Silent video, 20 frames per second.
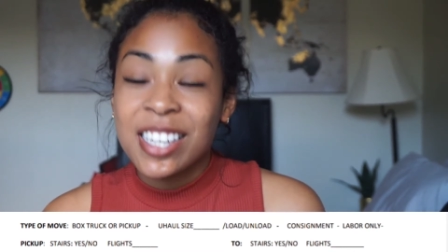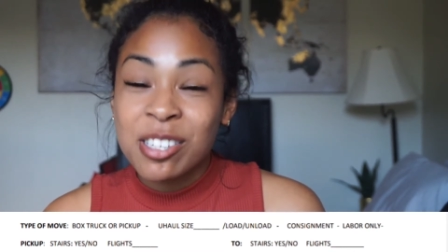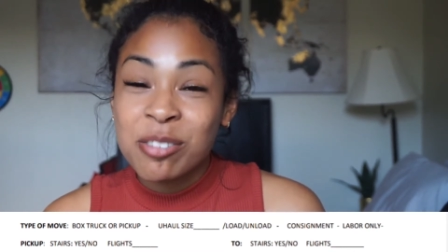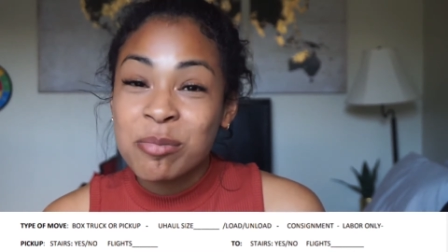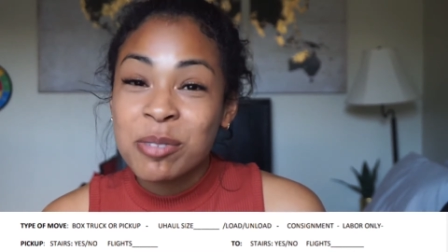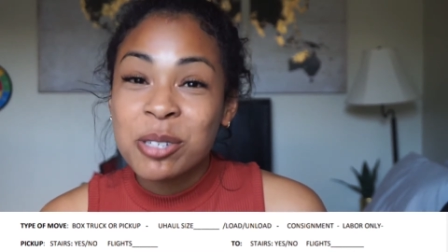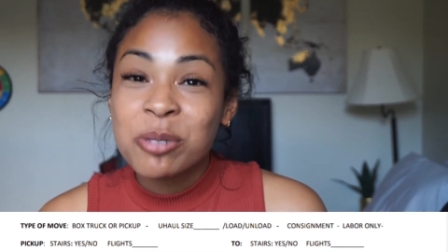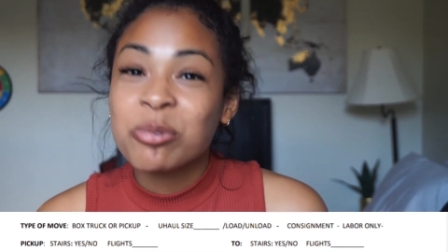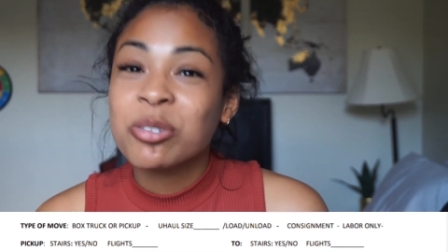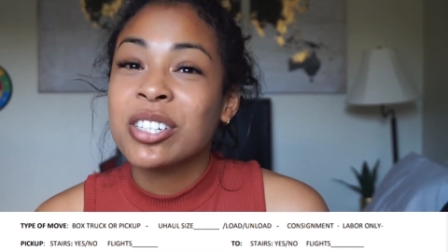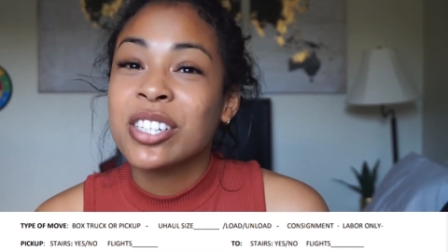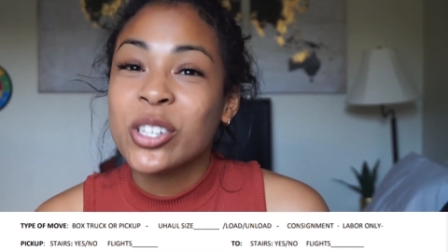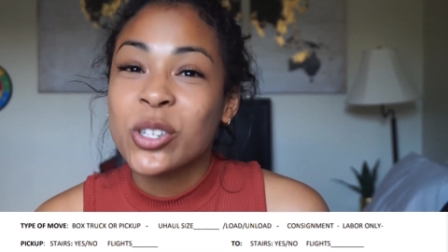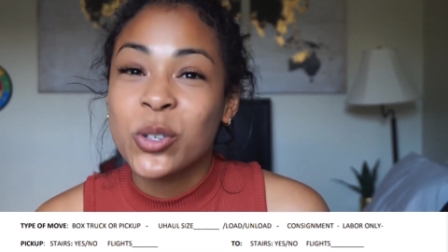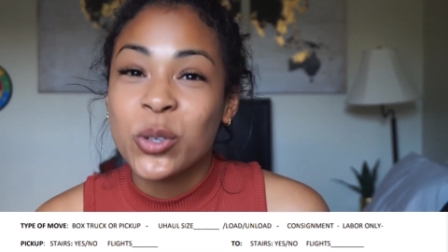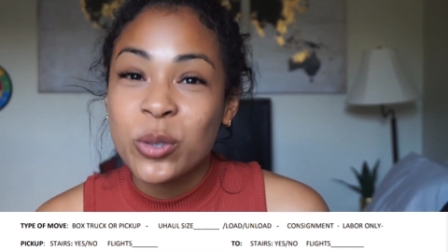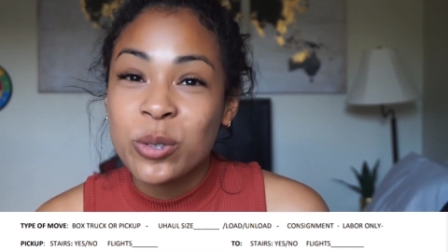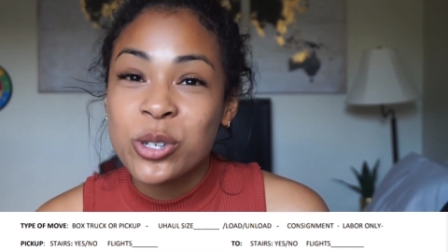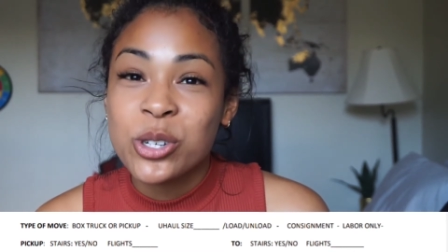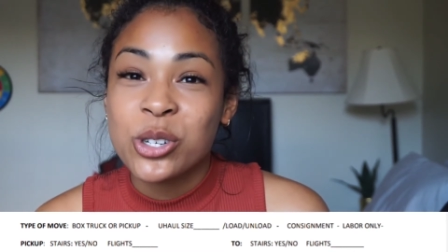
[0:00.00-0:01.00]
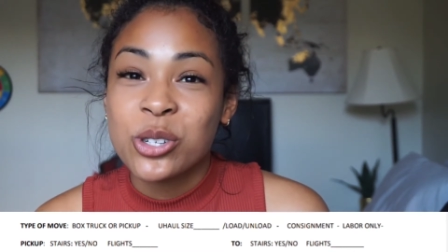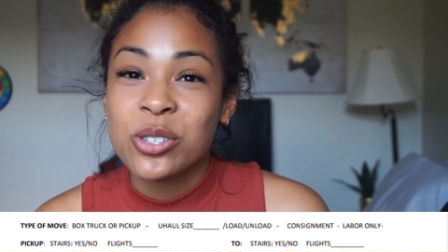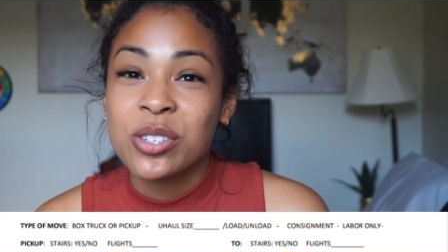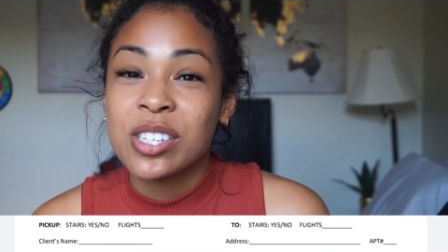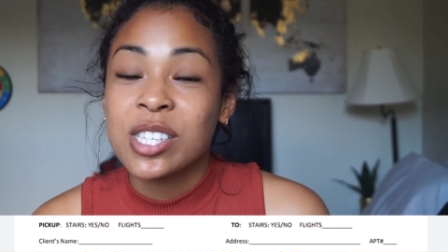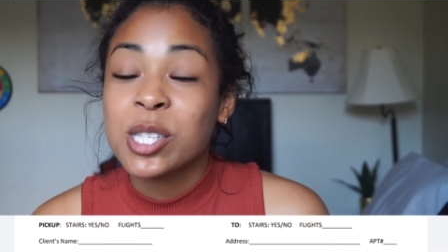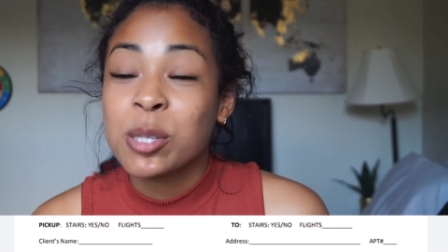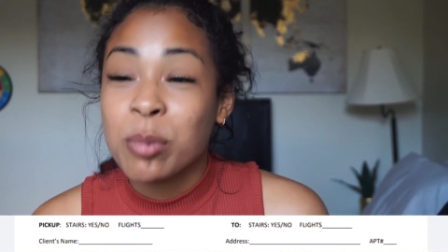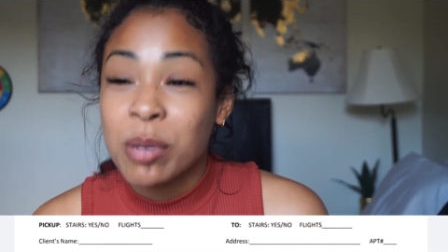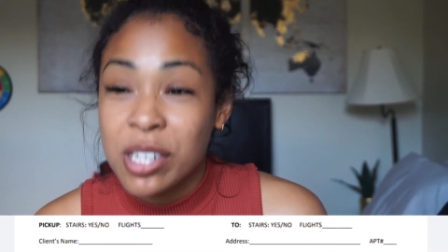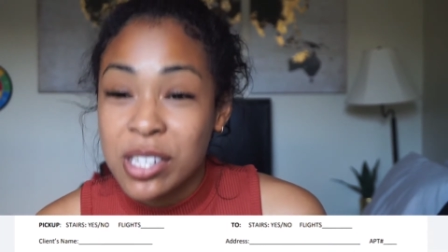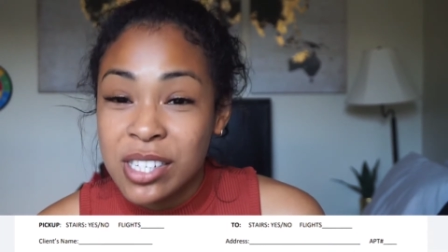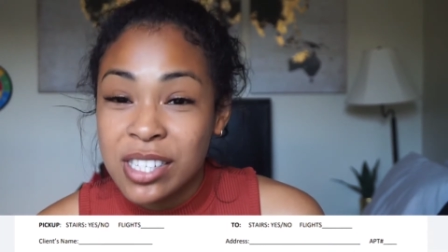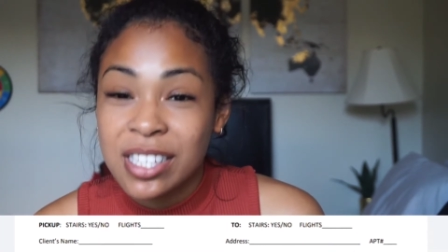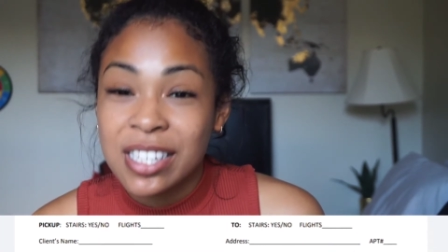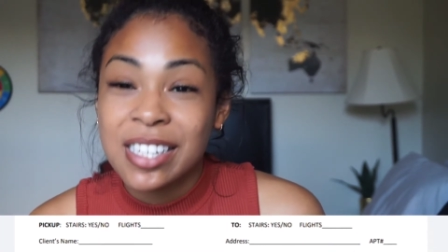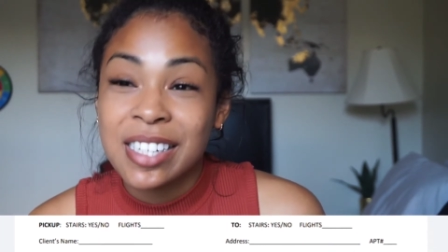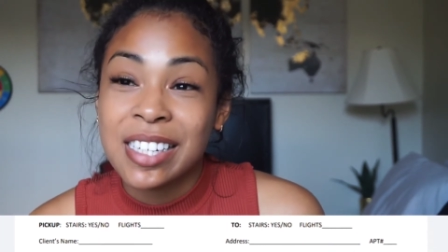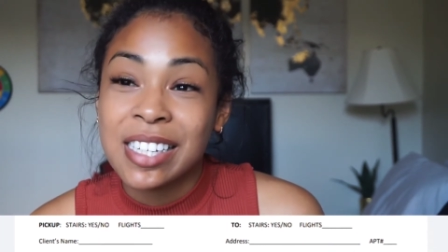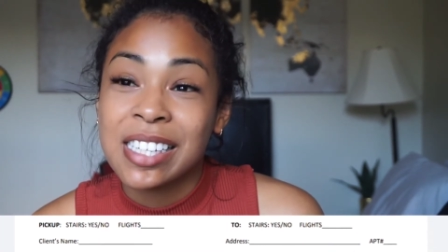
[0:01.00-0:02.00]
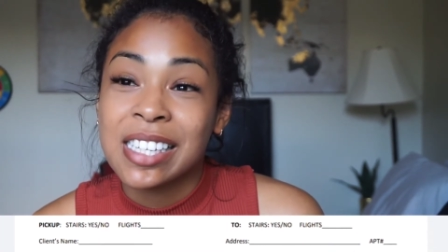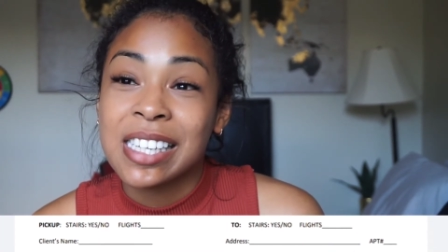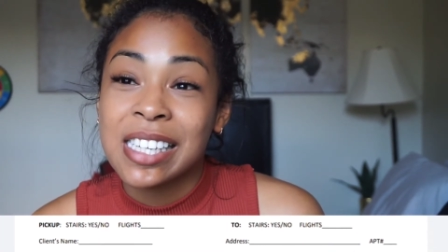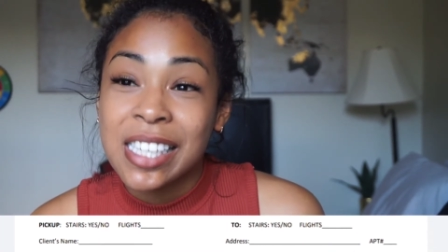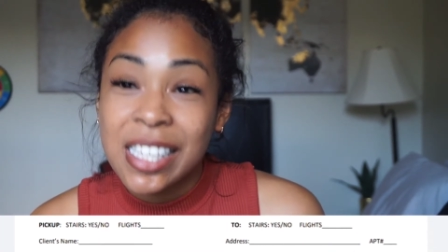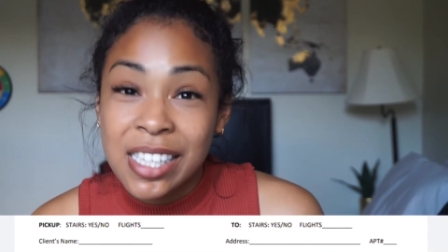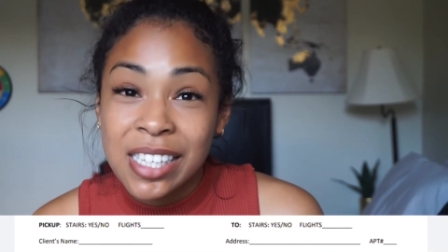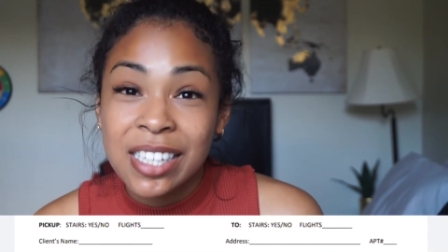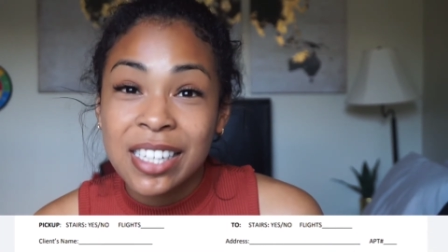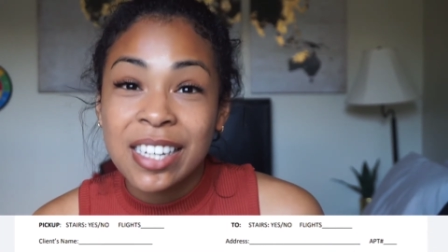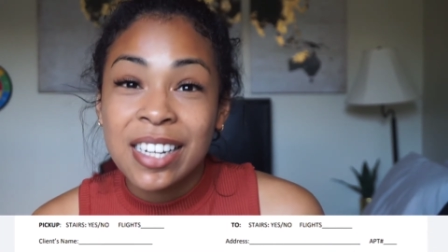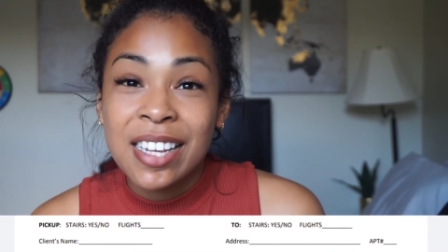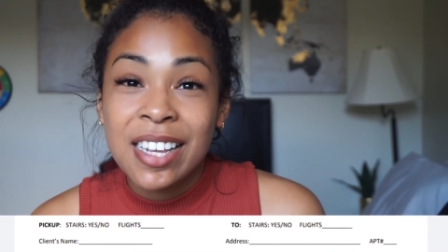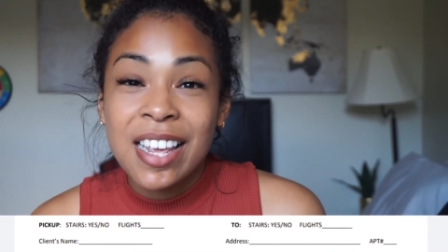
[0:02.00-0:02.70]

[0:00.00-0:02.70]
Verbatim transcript: can be pretty crucial, especially in the heat